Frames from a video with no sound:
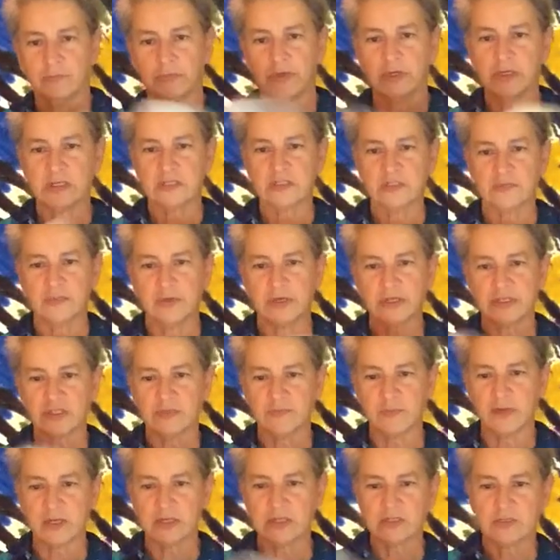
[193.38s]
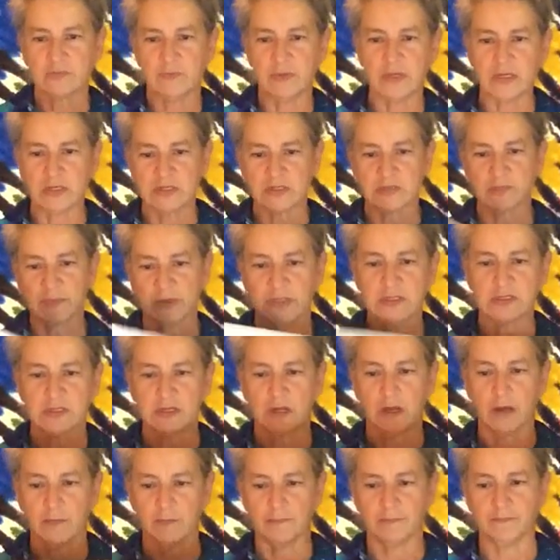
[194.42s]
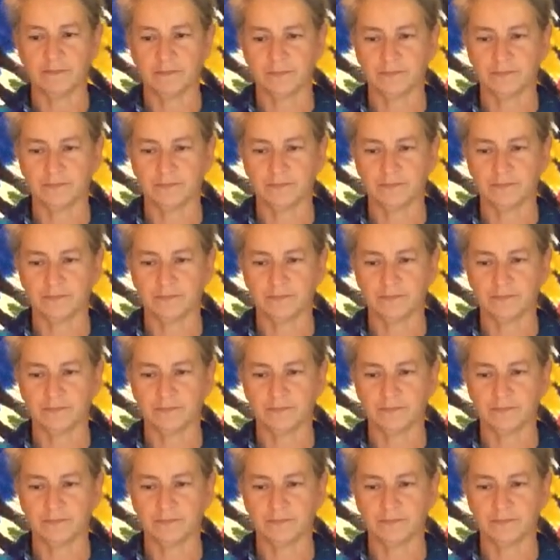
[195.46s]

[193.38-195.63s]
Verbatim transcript: Mix, mix, mix, mix, mix it up.